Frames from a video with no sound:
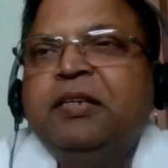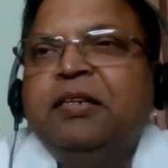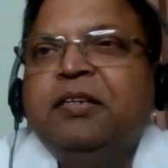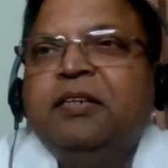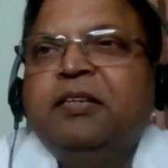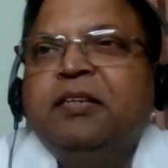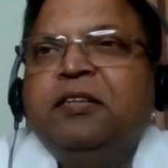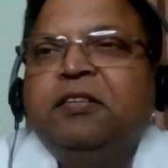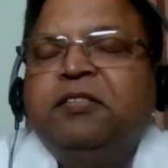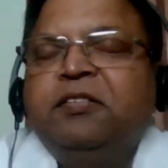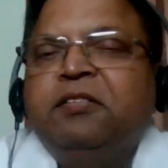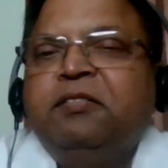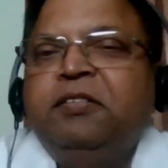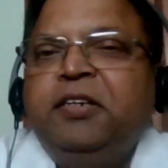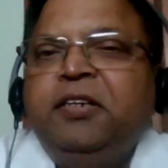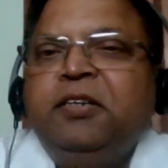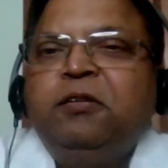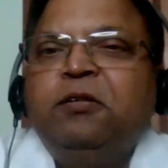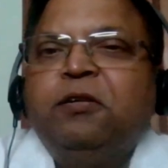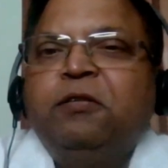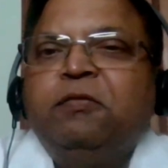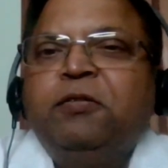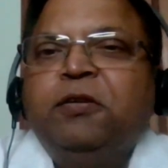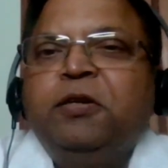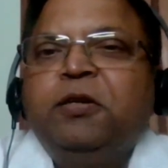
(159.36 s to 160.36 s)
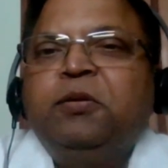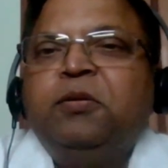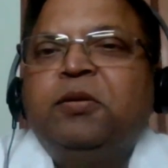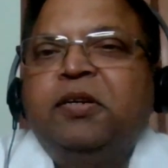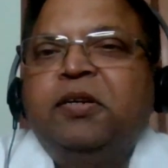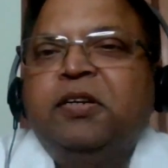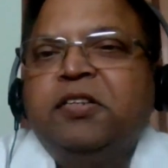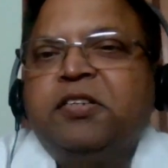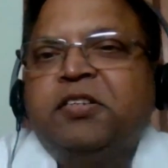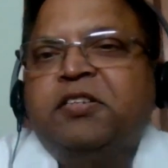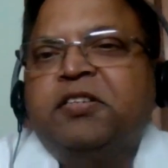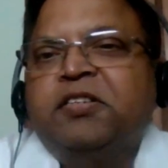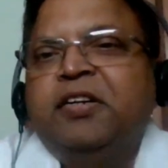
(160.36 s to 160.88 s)
there's a need of
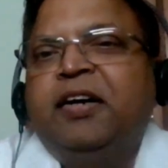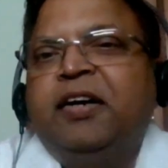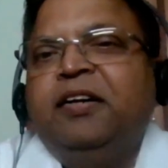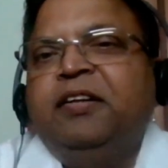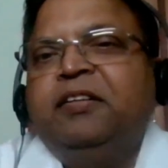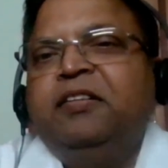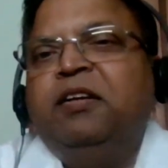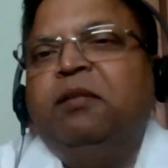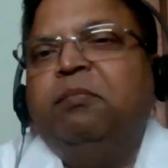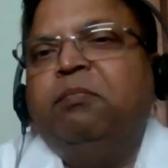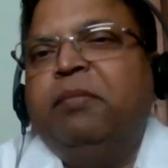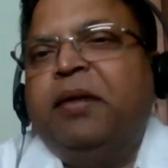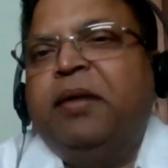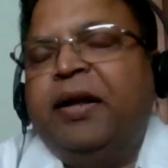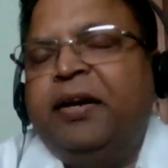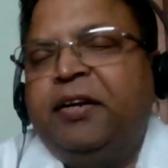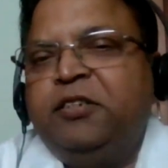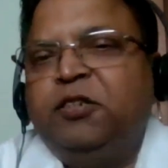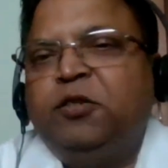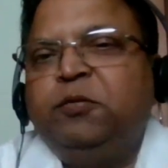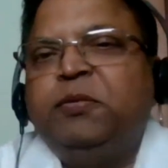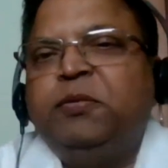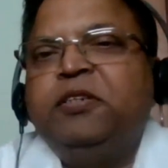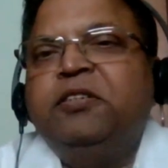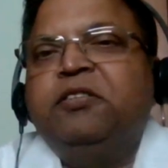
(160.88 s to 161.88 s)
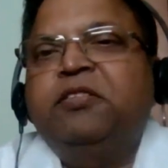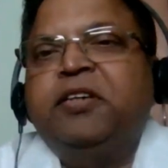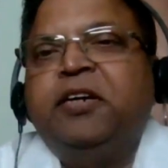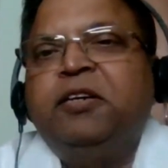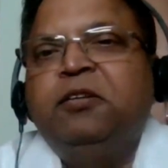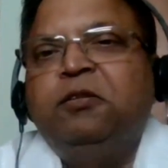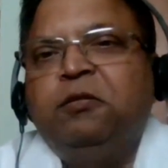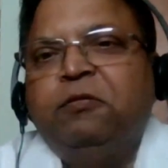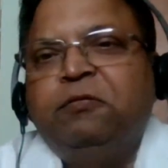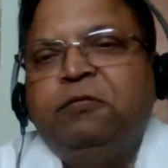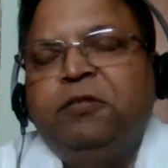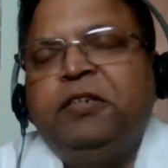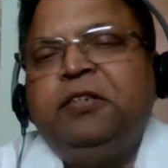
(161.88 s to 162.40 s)
understanding the management
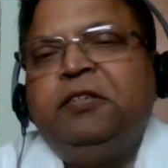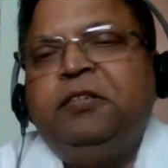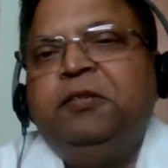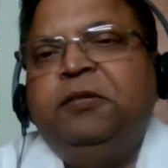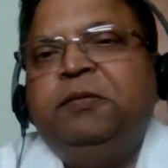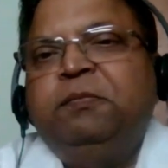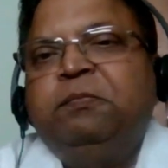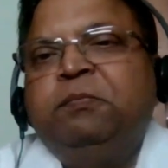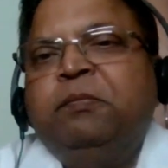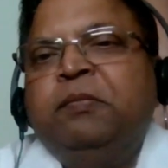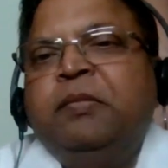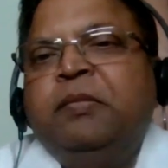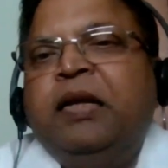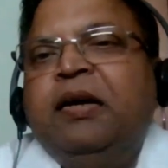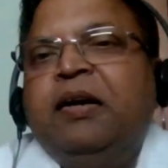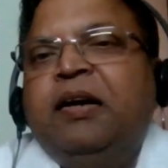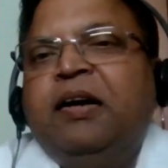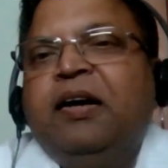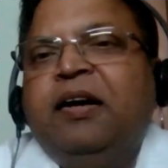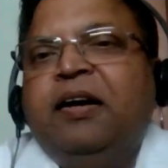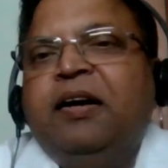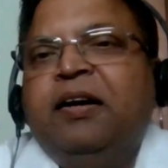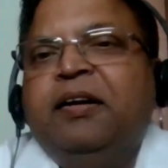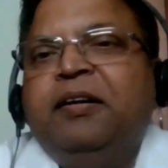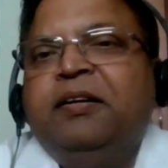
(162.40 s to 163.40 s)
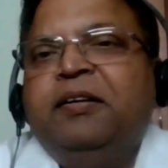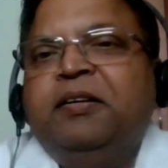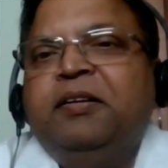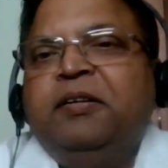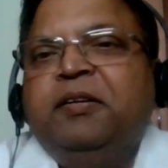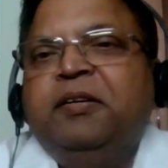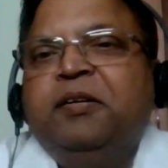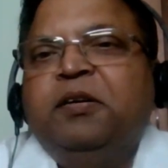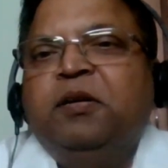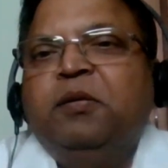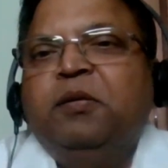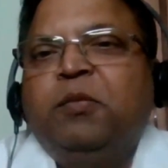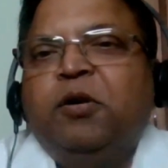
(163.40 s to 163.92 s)
side of it, and
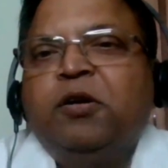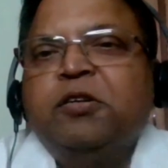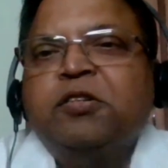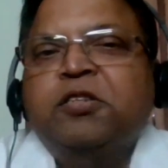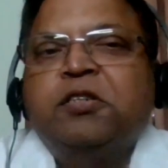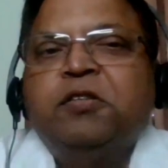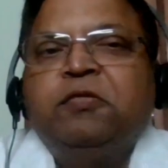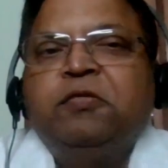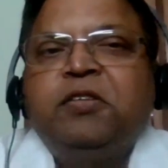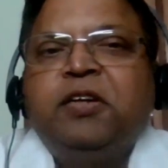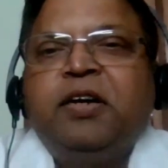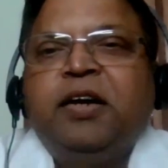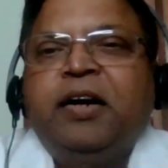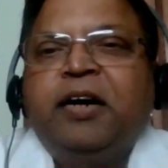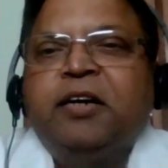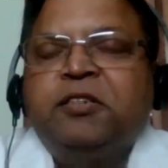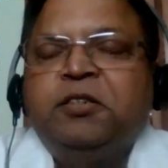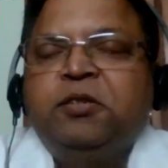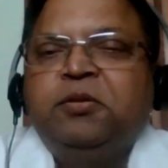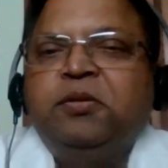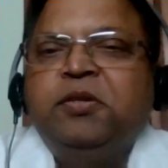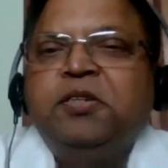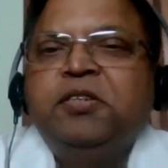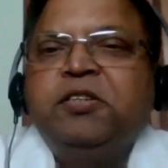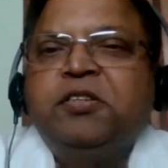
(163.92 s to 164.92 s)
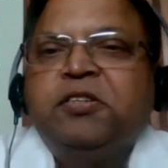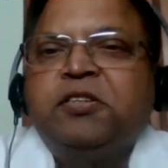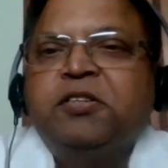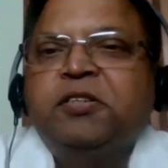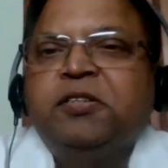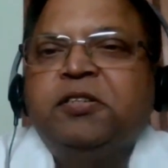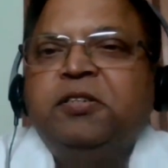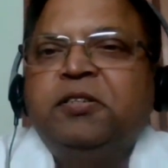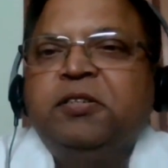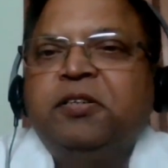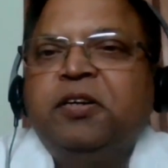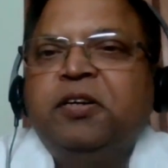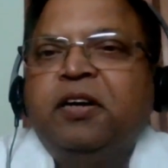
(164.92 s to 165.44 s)
most of the actuaries
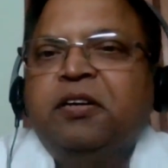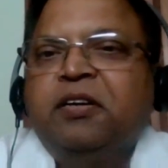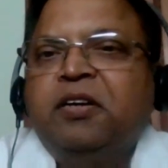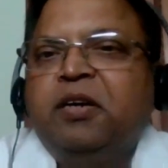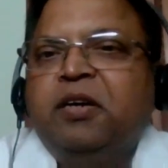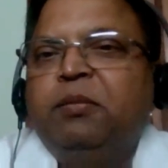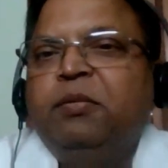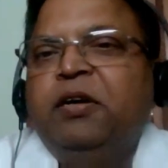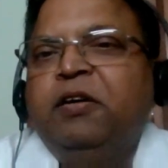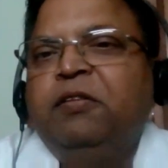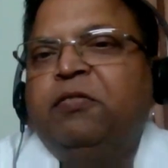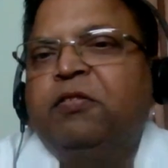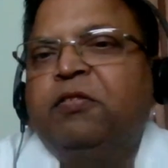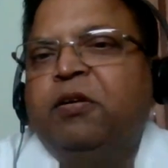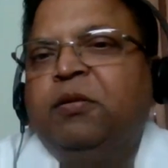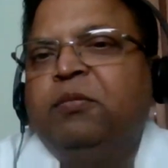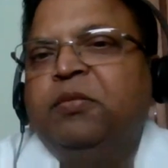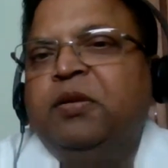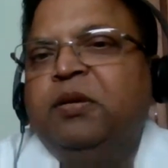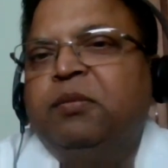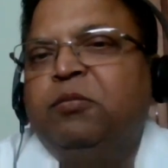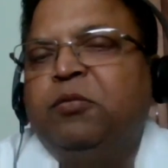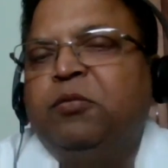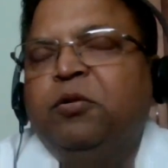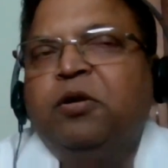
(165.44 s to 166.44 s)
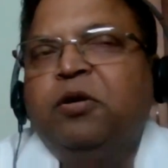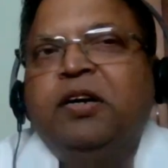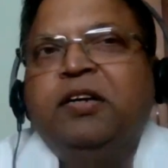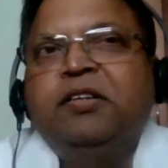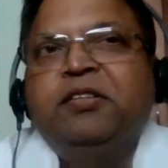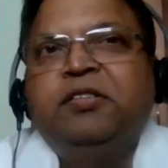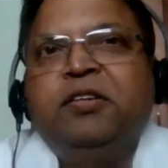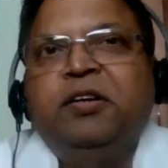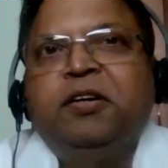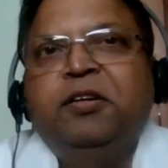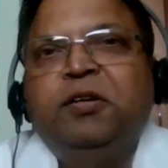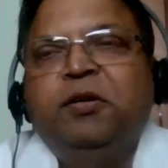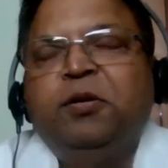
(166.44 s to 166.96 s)
are coming from the more
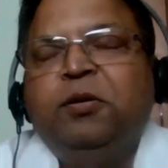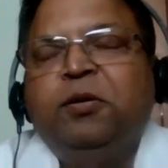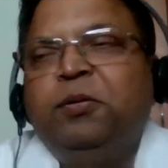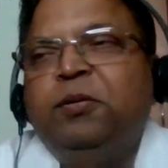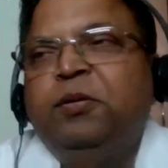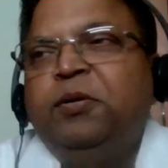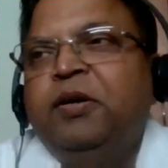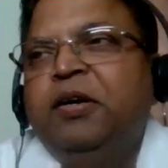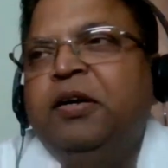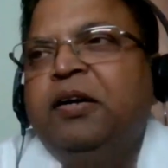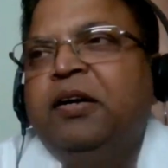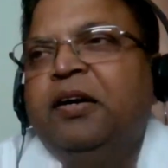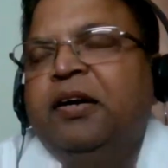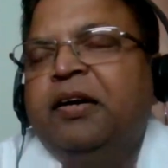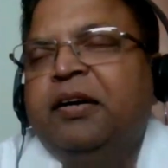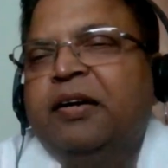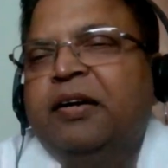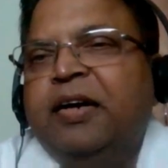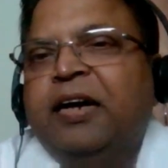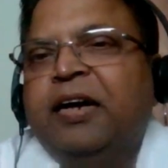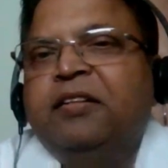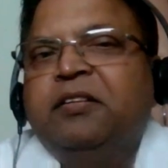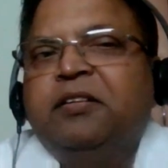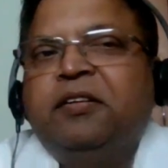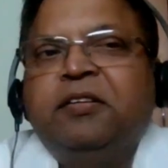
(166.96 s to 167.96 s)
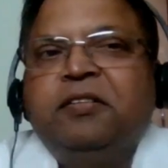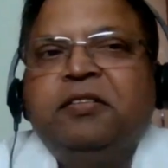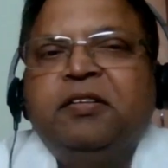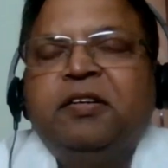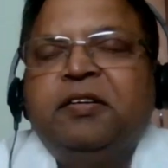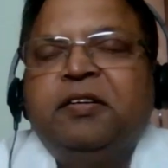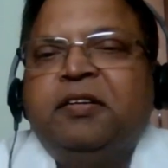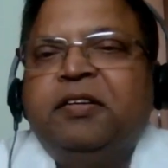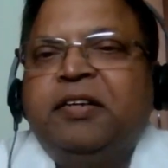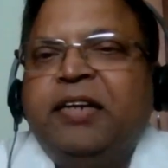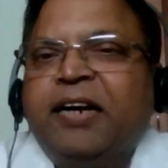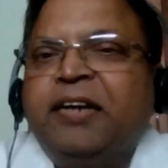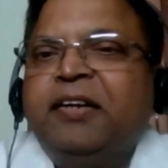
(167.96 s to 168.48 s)
as a gathering
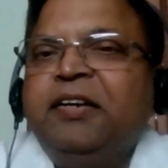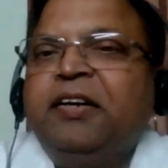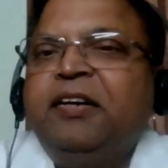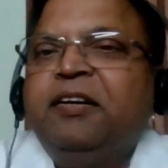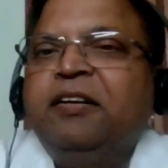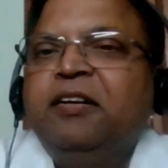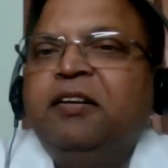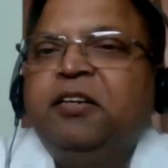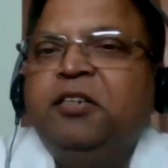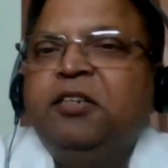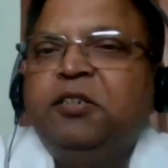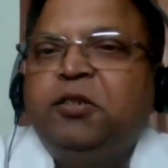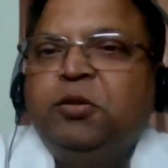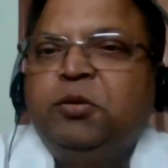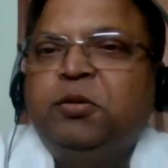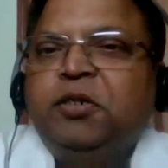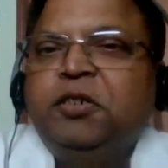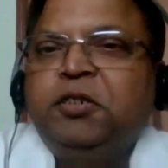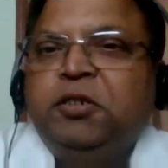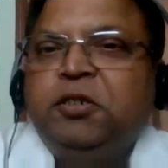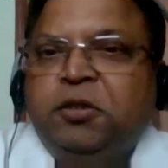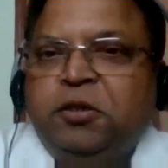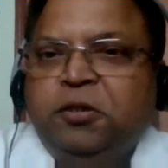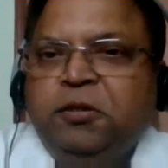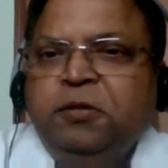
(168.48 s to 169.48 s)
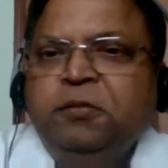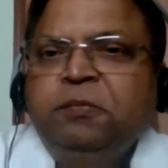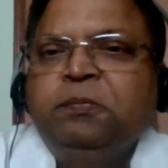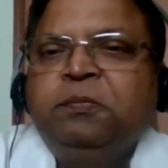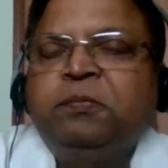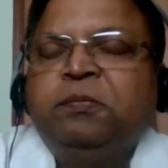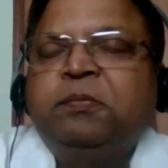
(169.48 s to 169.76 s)
the technical education